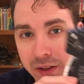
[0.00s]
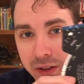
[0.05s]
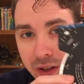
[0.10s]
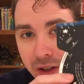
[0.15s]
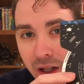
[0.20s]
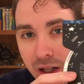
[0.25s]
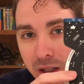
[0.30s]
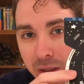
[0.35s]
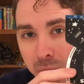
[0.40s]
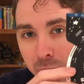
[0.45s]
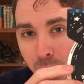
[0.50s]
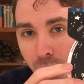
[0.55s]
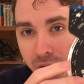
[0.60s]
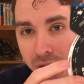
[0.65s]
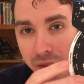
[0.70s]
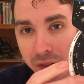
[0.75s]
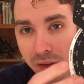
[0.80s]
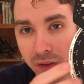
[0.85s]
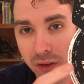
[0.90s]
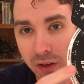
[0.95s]
I did a
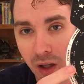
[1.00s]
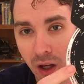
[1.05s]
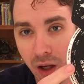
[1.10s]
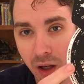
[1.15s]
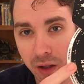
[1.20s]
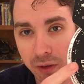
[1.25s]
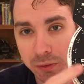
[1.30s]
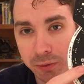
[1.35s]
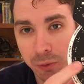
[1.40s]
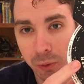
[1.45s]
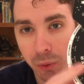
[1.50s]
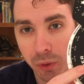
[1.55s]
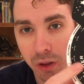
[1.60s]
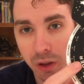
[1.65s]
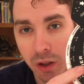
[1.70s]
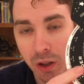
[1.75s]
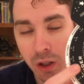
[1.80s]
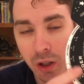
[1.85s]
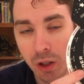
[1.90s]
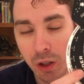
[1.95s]
print then cut
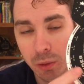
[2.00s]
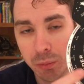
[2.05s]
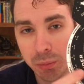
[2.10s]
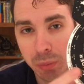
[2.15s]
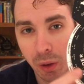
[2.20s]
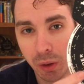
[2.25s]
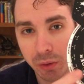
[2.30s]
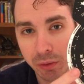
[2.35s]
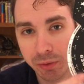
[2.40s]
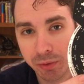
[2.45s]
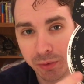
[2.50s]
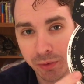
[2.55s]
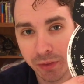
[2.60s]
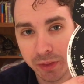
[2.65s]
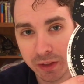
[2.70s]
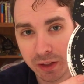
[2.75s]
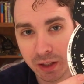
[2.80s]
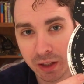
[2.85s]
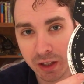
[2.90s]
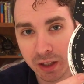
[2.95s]
for both
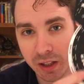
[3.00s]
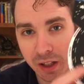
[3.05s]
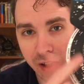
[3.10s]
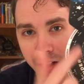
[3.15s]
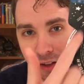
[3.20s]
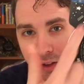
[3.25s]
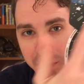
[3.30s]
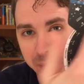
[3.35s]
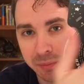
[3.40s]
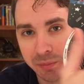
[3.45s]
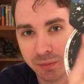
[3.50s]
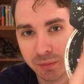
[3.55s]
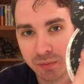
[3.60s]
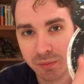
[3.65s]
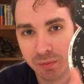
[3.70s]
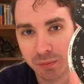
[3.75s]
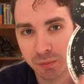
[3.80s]
the um,